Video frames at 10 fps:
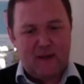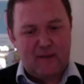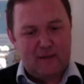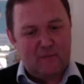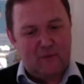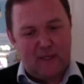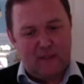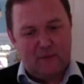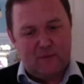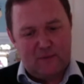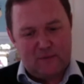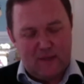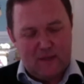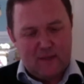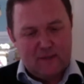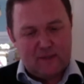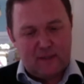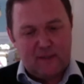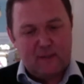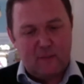of landlords cited
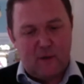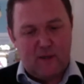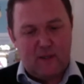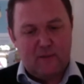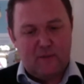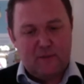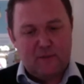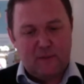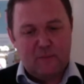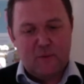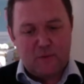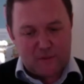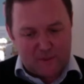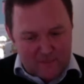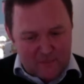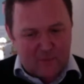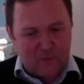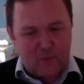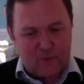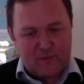market knowledge as the most
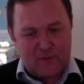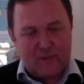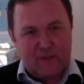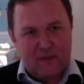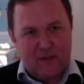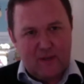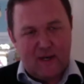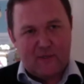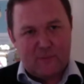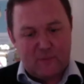important attribute